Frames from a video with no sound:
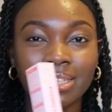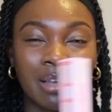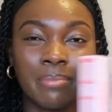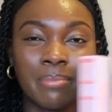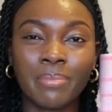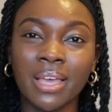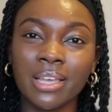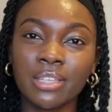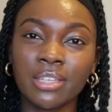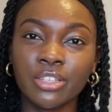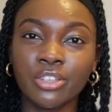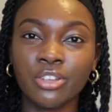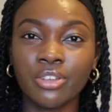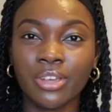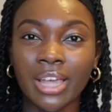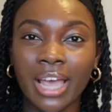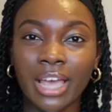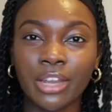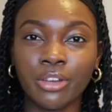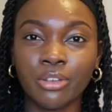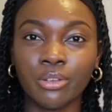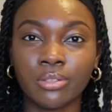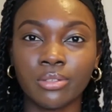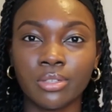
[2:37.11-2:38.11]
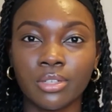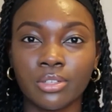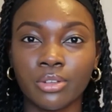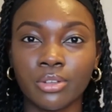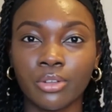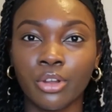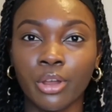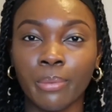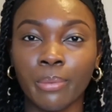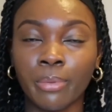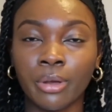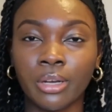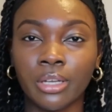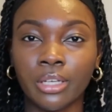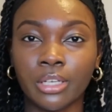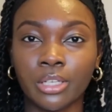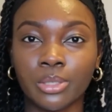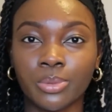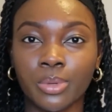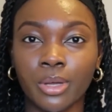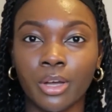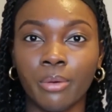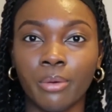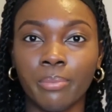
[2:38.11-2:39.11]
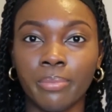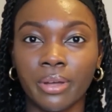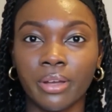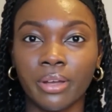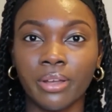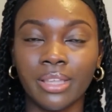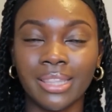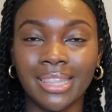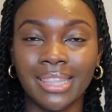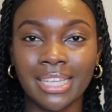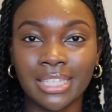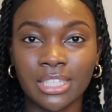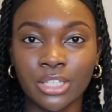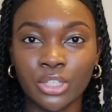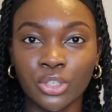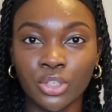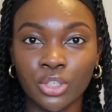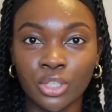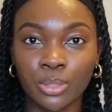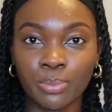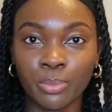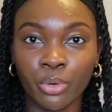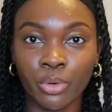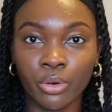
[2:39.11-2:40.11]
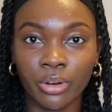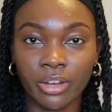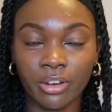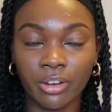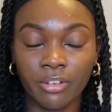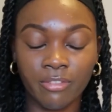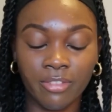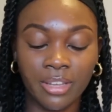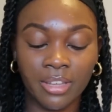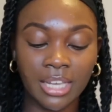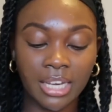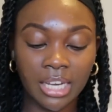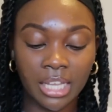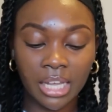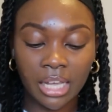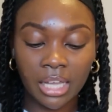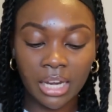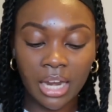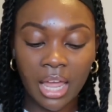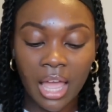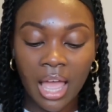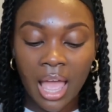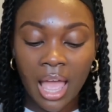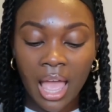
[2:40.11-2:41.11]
I'm guessing you can use this on your body as well, but this is just more convenient.